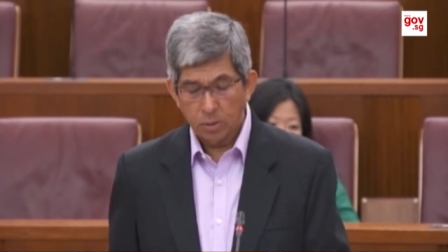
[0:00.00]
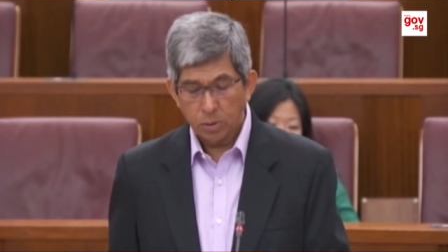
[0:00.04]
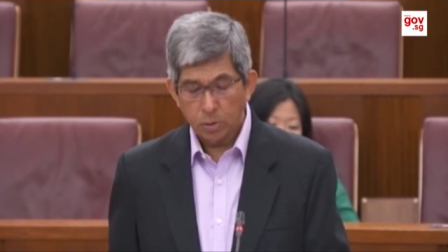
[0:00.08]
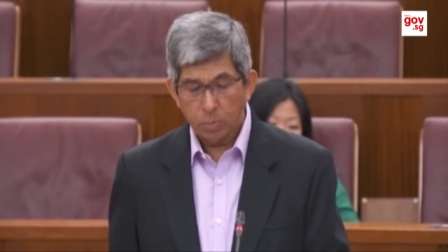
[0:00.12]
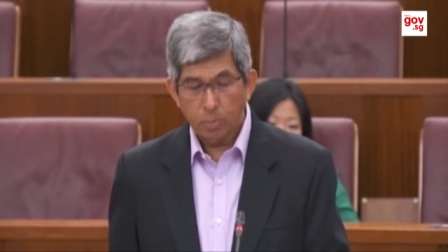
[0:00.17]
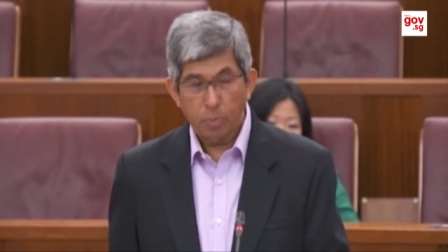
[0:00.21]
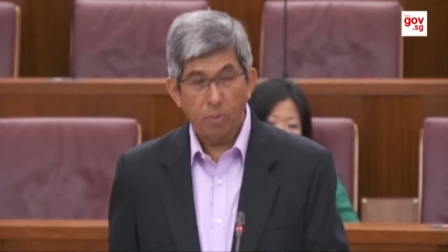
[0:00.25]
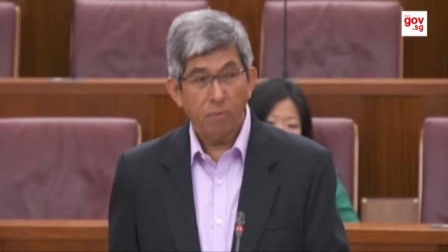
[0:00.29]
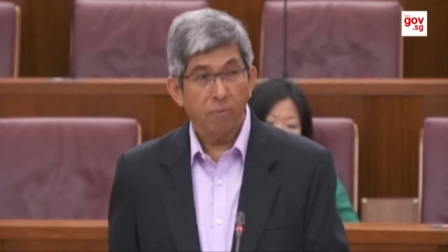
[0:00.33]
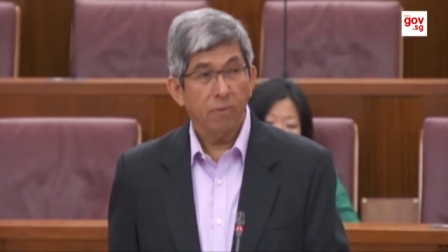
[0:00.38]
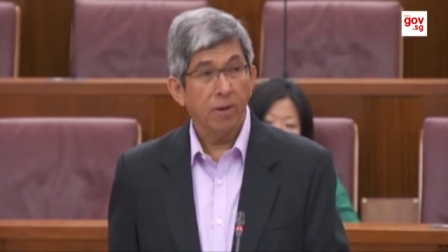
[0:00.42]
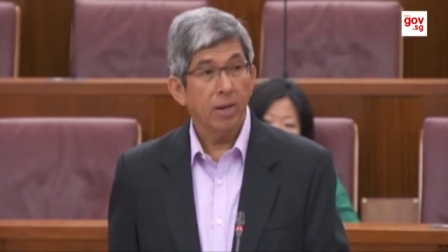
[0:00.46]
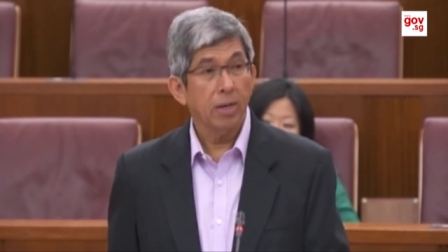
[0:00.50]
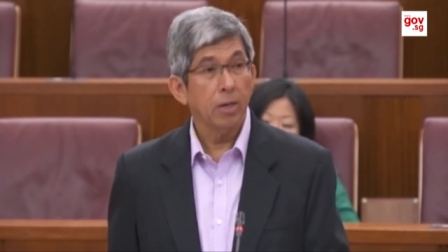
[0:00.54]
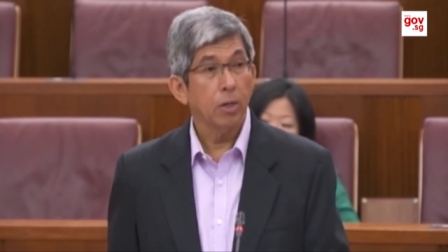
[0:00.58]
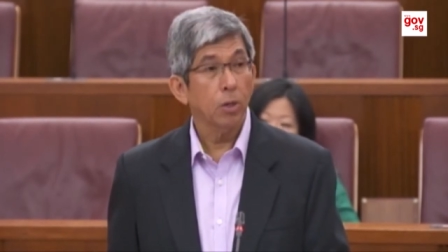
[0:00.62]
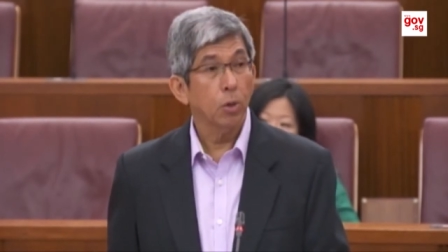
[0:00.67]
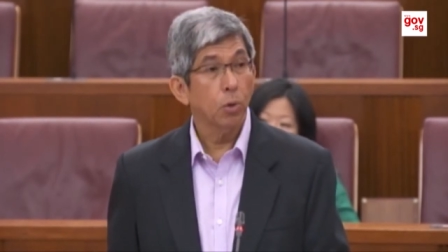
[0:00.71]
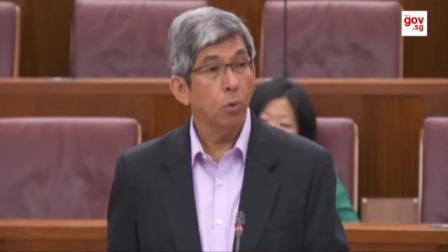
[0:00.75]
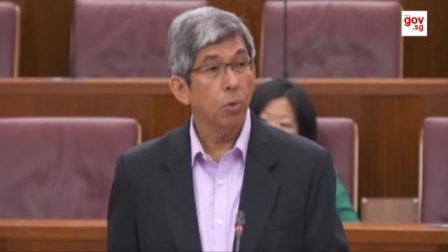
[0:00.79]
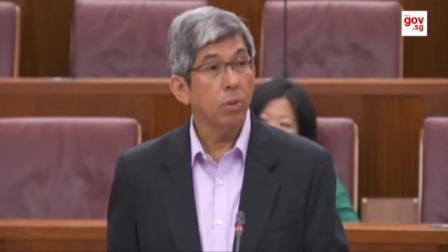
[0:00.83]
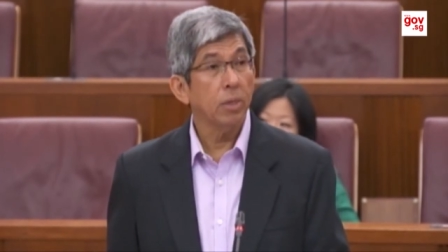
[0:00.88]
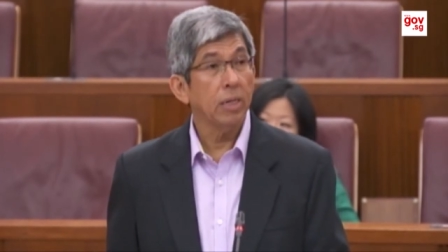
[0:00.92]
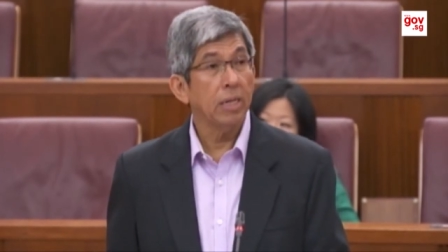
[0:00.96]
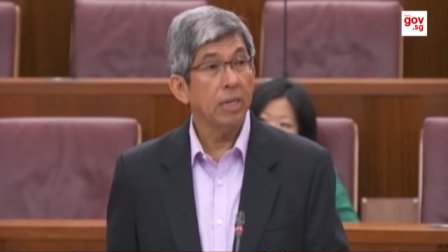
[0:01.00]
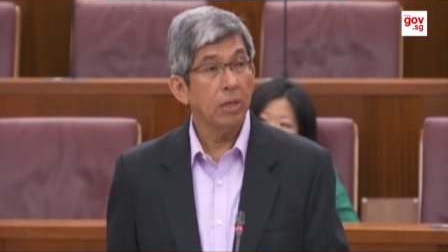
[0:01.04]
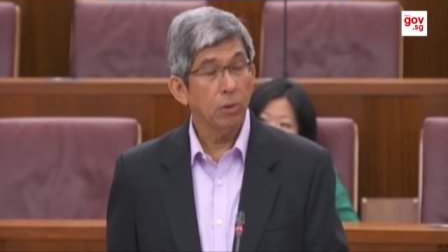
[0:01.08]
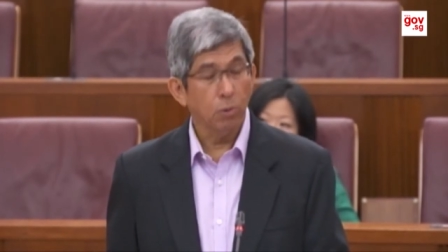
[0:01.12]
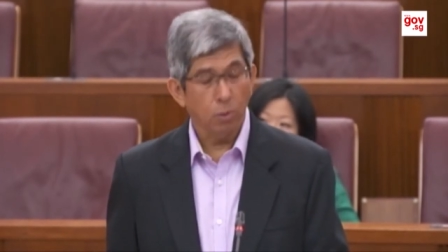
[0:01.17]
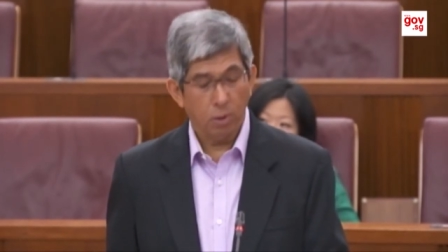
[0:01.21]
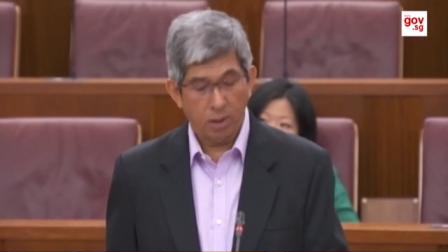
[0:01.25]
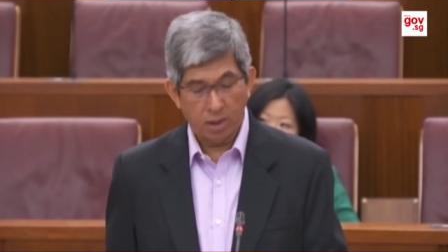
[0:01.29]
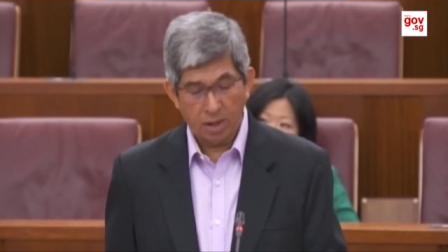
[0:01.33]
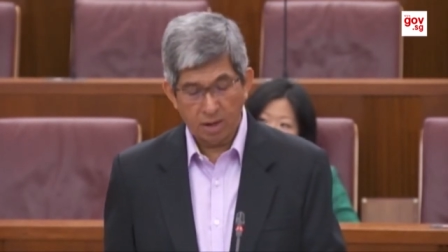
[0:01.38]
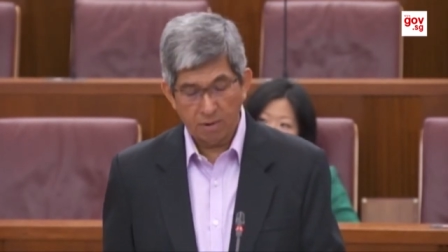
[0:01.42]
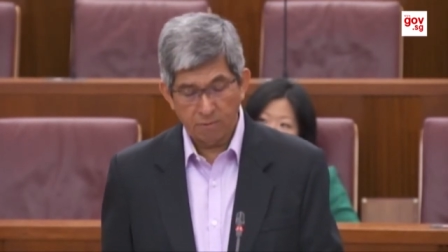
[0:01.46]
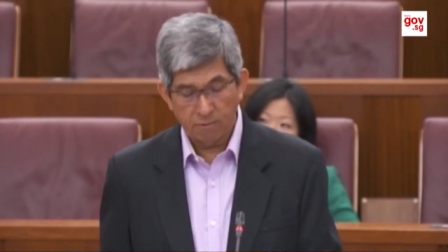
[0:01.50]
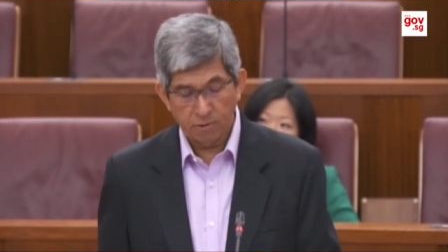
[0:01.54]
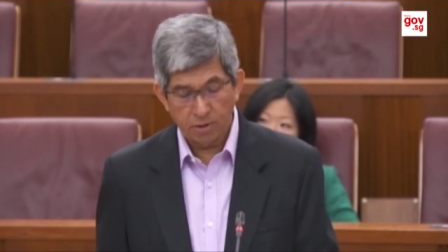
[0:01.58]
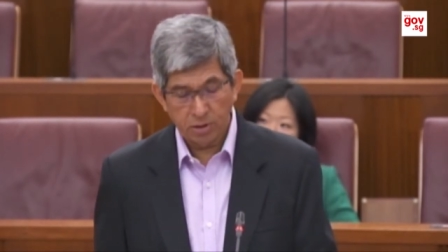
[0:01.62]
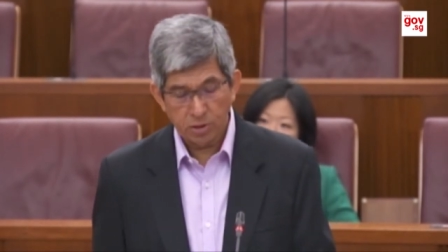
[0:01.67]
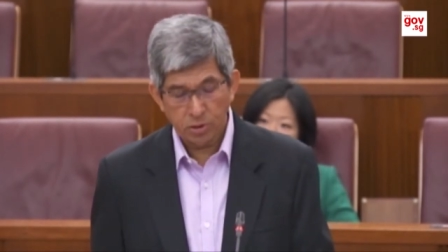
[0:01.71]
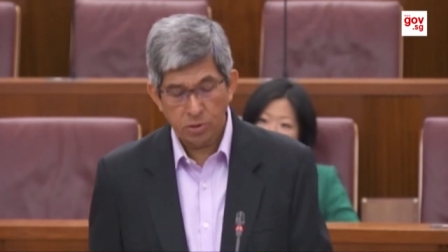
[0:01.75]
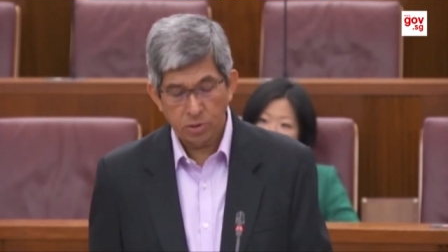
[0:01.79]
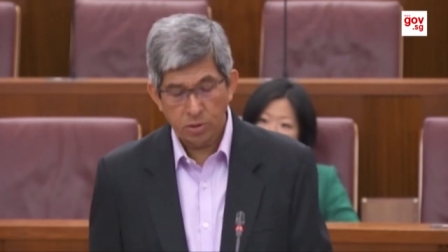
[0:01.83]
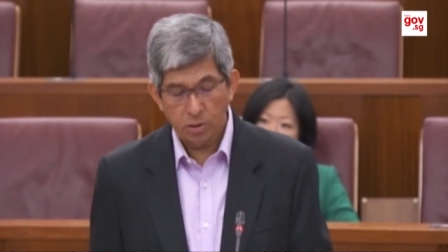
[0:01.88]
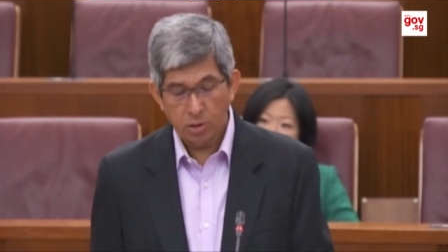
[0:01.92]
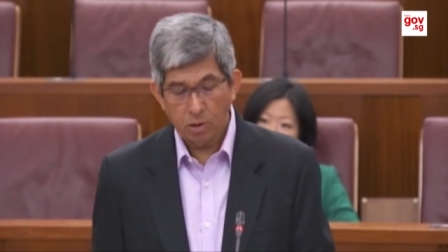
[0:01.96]
to provide good indoor
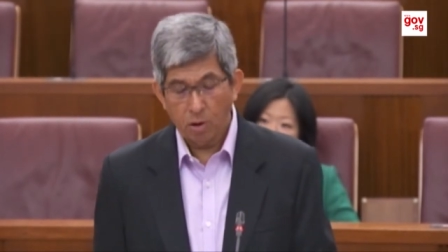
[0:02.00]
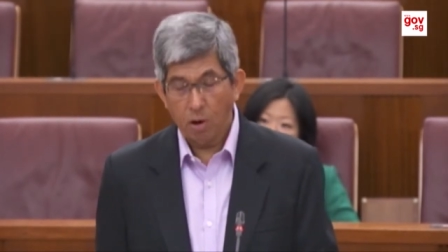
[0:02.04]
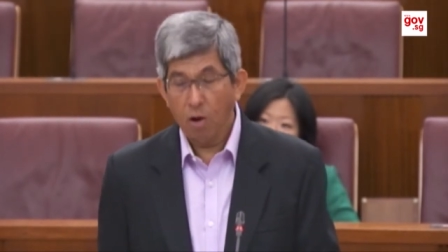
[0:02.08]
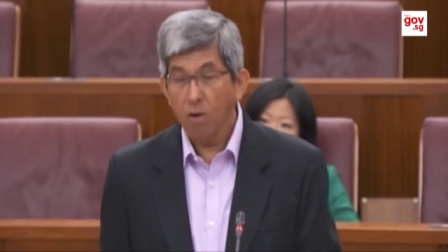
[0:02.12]
coverage